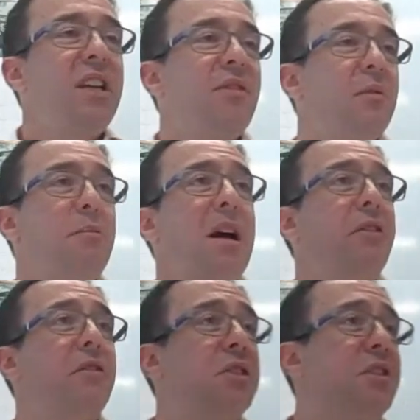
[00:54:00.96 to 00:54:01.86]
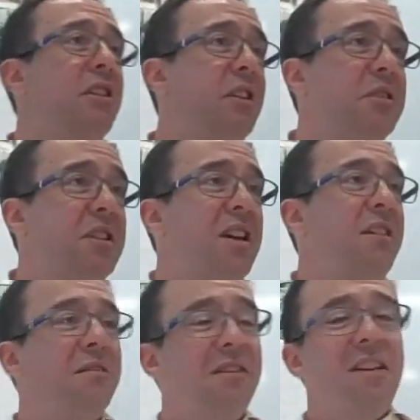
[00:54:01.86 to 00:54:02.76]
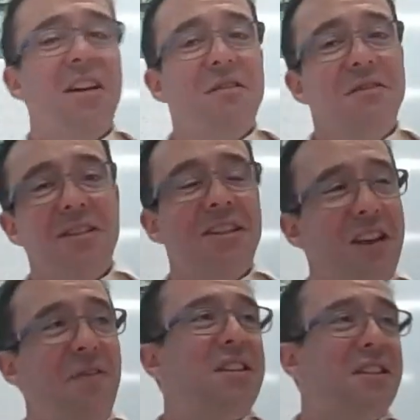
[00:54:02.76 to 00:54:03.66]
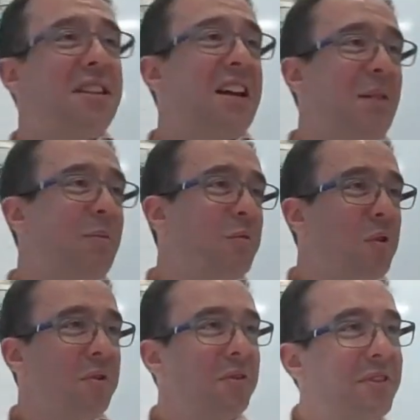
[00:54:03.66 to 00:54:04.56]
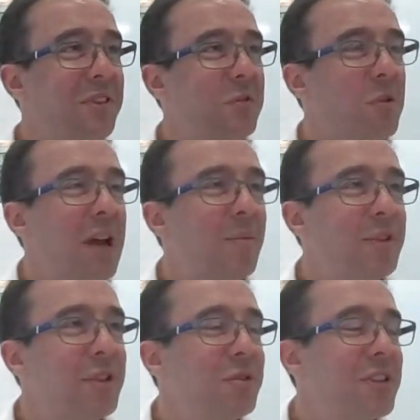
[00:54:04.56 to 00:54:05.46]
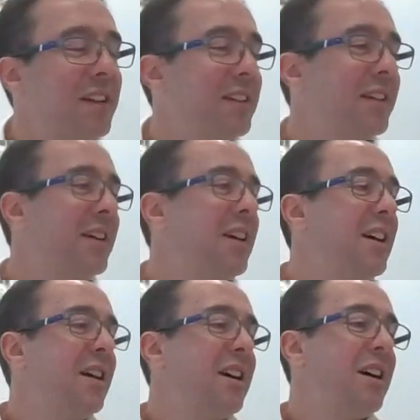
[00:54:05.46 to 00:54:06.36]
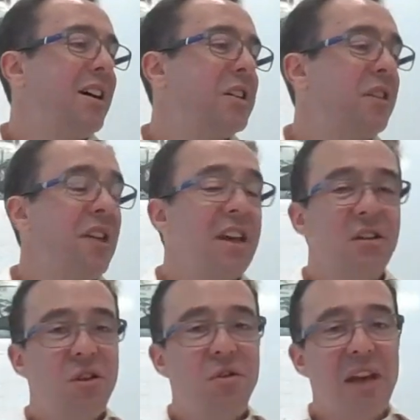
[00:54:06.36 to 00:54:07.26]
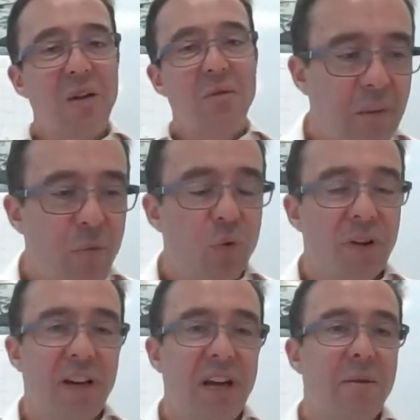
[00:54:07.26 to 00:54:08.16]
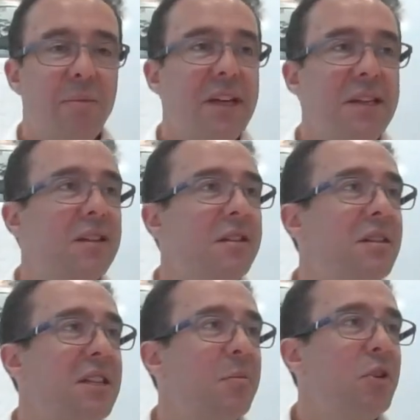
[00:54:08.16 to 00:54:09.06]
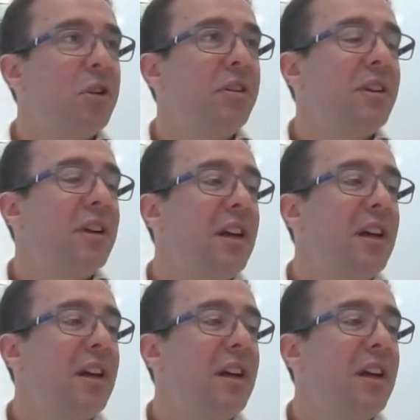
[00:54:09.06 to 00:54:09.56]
give them a macro scenario and say, okay, if this is going to happen, what, what happens to your sector? Uh, so they can do that with a broader climate based assumption.